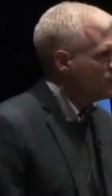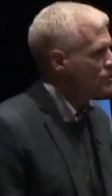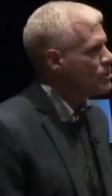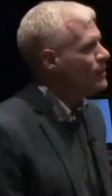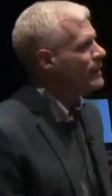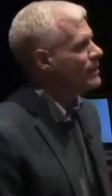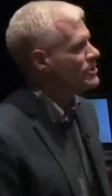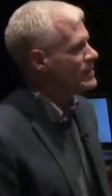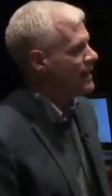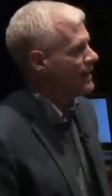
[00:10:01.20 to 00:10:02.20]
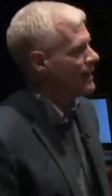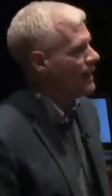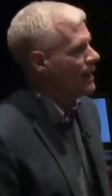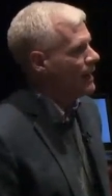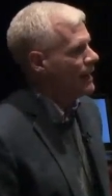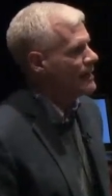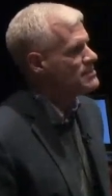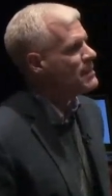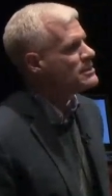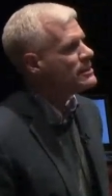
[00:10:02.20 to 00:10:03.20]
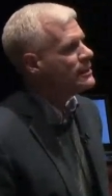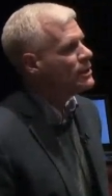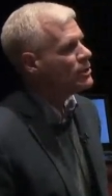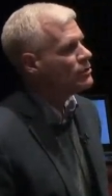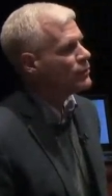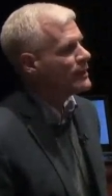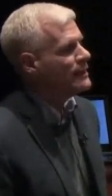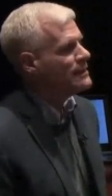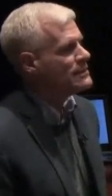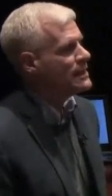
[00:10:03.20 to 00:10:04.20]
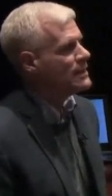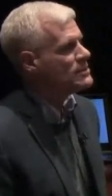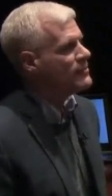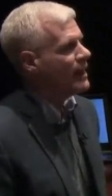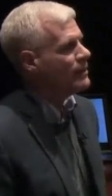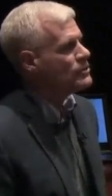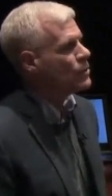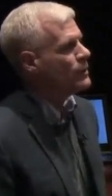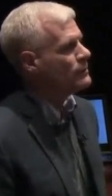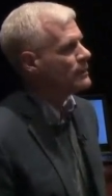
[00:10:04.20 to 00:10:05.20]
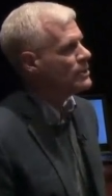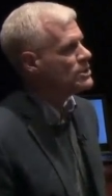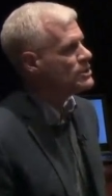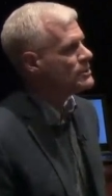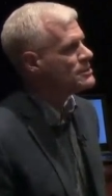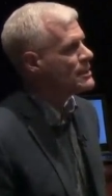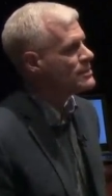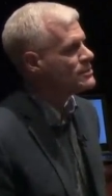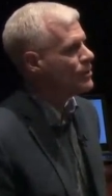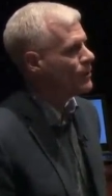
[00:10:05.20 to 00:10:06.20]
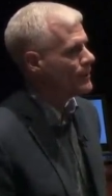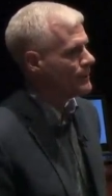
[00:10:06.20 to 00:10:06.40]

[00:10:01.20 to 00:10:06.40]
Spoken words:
So we can understand it's mentally ill for a kid to think his value is only in relation to his test score.